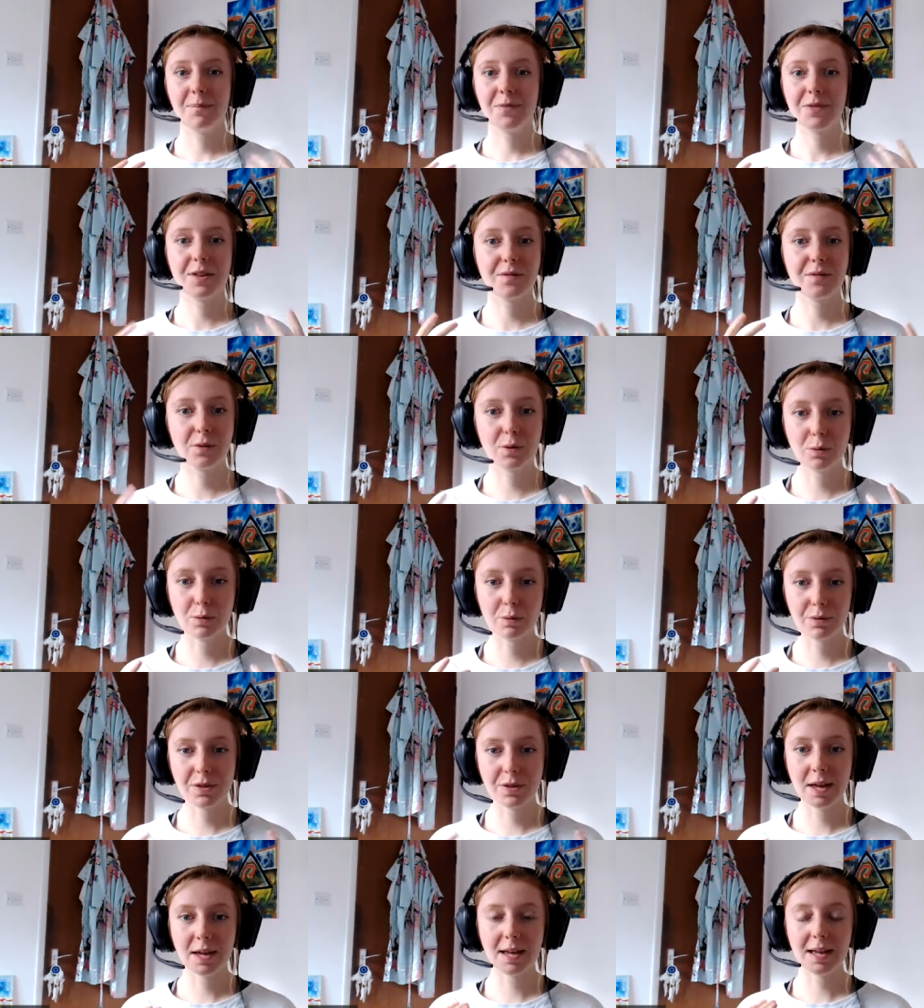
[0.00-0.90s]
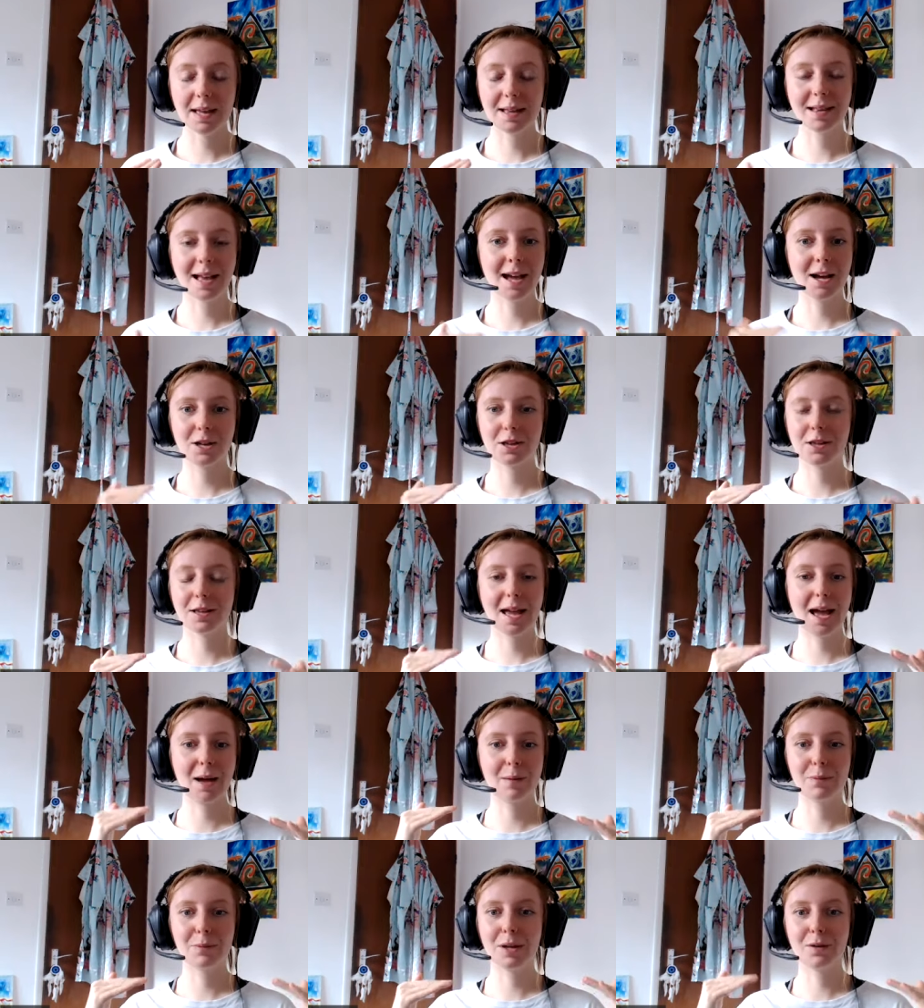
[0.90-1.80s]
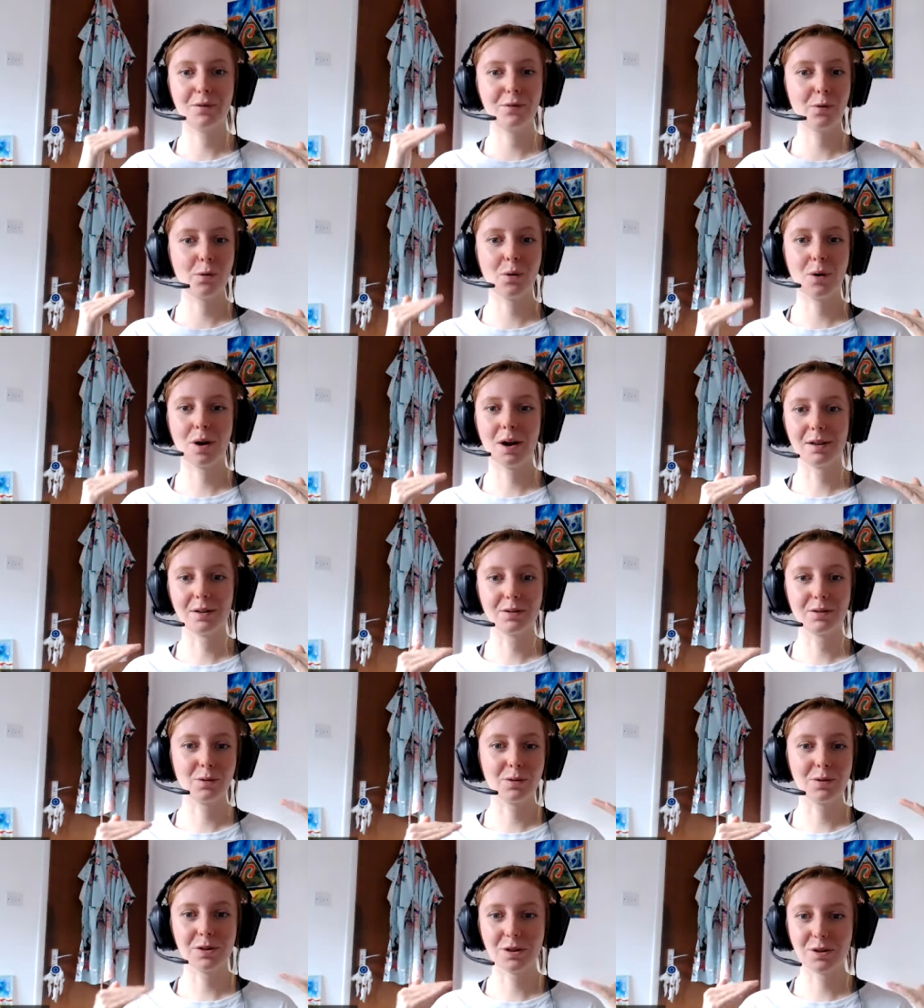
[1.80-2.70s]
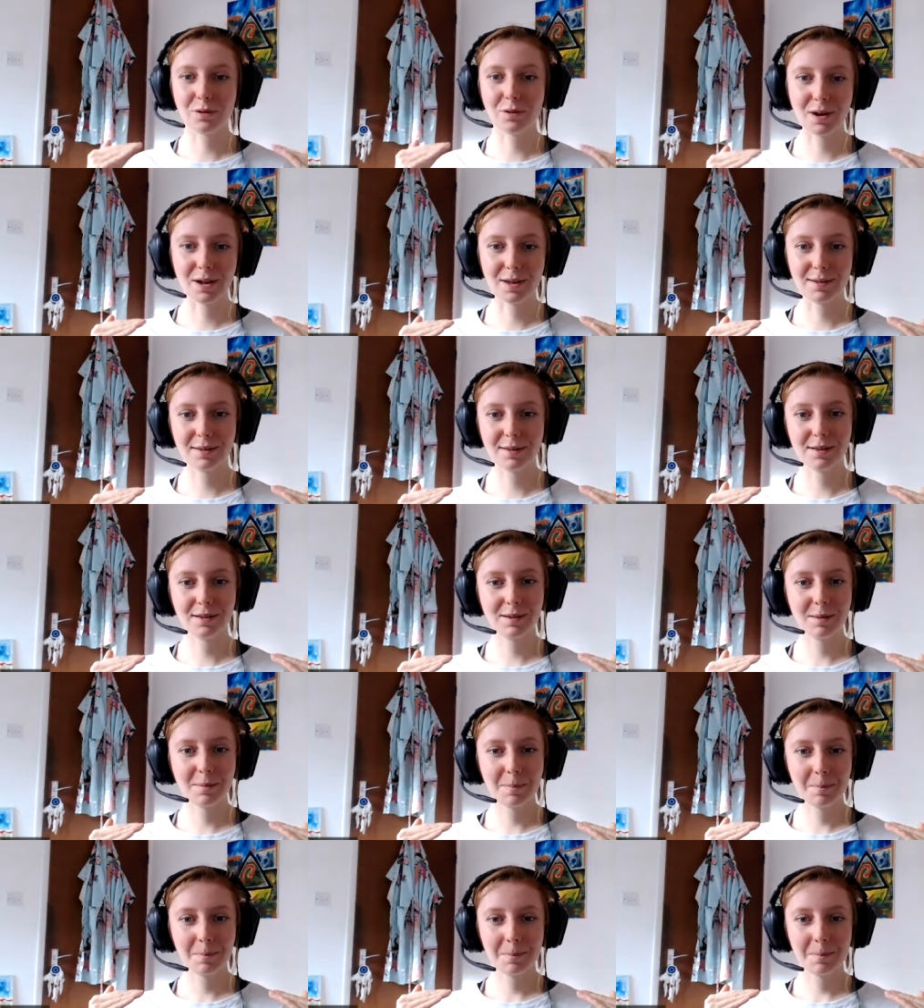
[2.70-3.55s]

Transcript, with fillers: difficult thing is actually happening for us, not to us?